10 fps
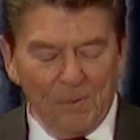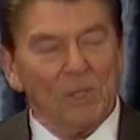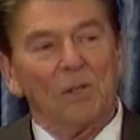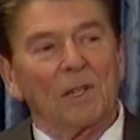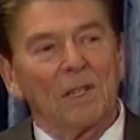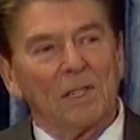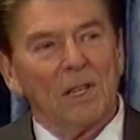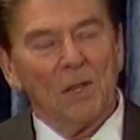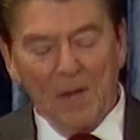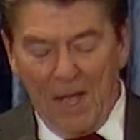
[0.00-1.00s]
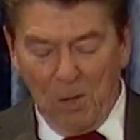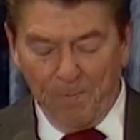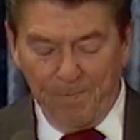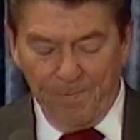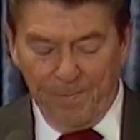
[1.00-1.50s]
With your continued help,
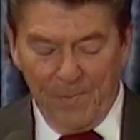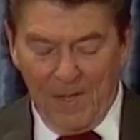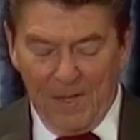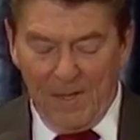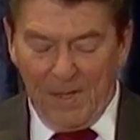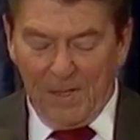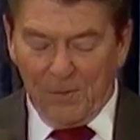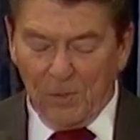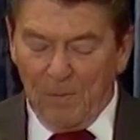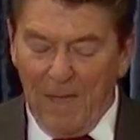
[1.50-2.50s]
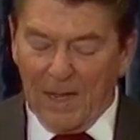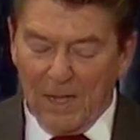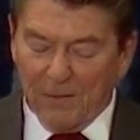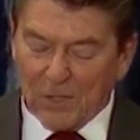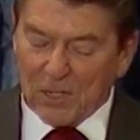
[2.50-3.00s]
through the
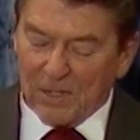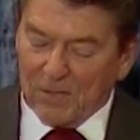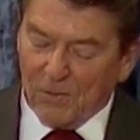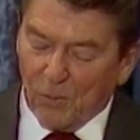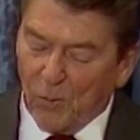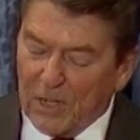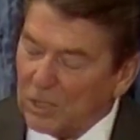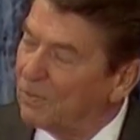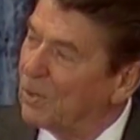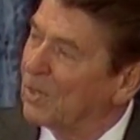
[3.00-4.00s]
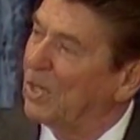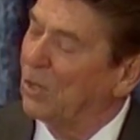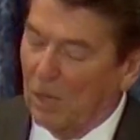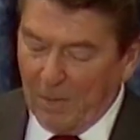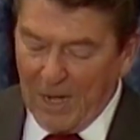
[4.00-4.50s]
magnificent reach of your
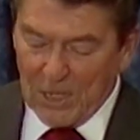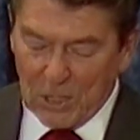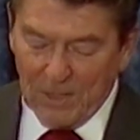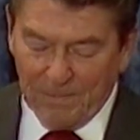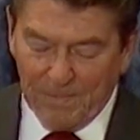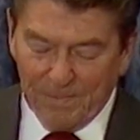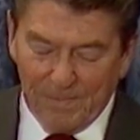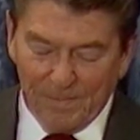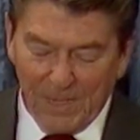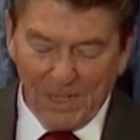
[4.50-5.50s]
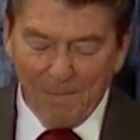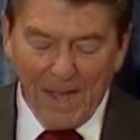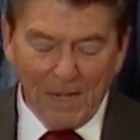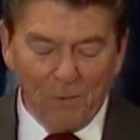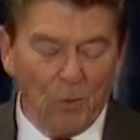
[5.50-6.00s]
determination, by the
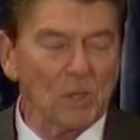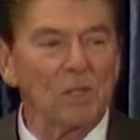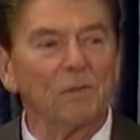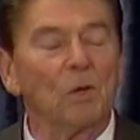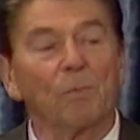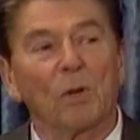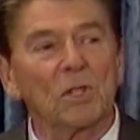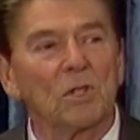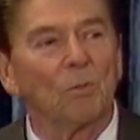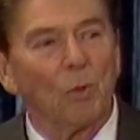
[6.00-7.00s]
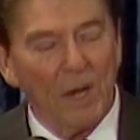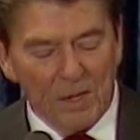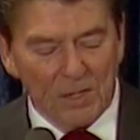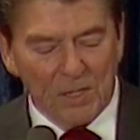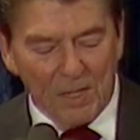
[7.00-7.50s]
mighty force of your personal
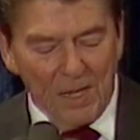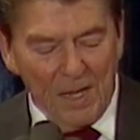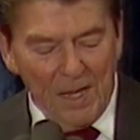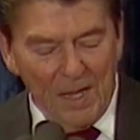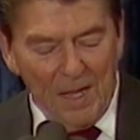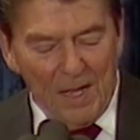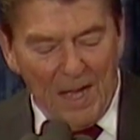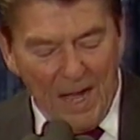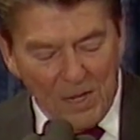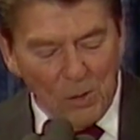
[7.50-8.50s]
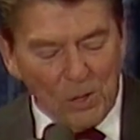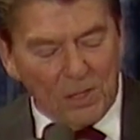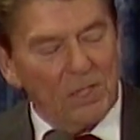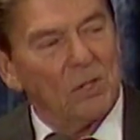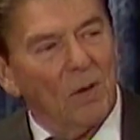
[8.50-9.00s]
prayers, I know
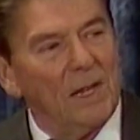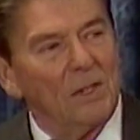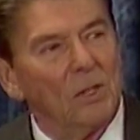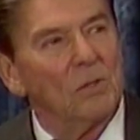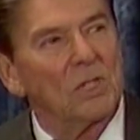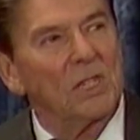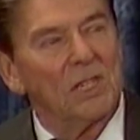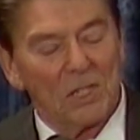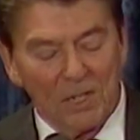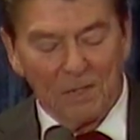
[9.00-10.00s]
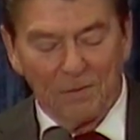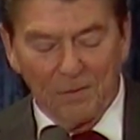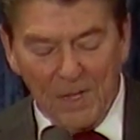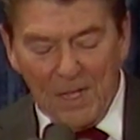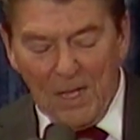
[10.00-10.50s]
that this great new season
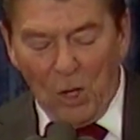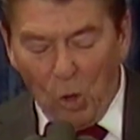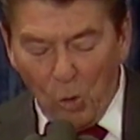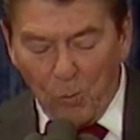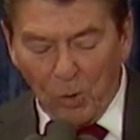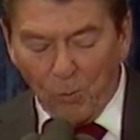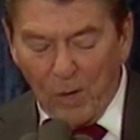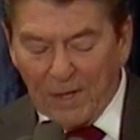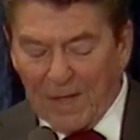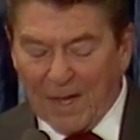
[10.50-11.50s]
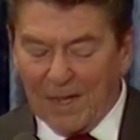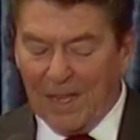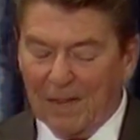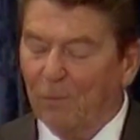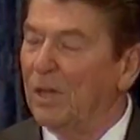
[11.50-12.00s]
of hope will bring that
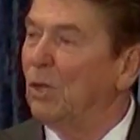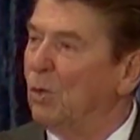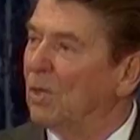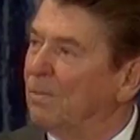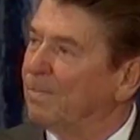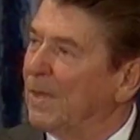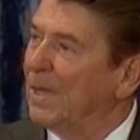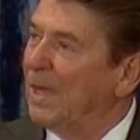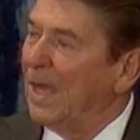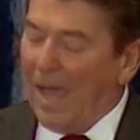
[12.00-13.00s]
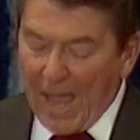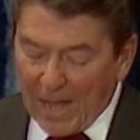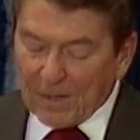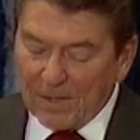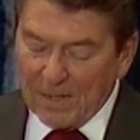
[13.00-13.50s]
day of renewal
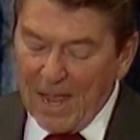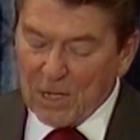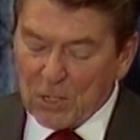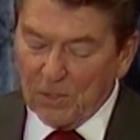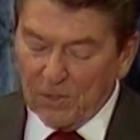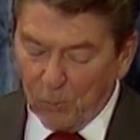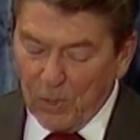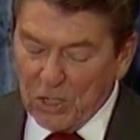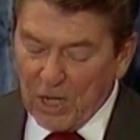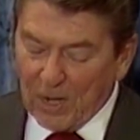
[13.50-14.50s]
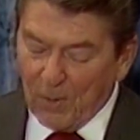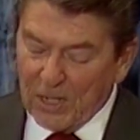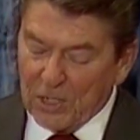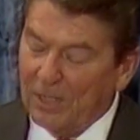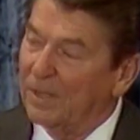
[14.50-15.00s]
and national
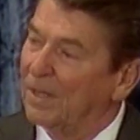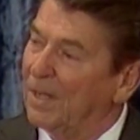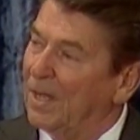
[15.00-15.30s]
regeneration,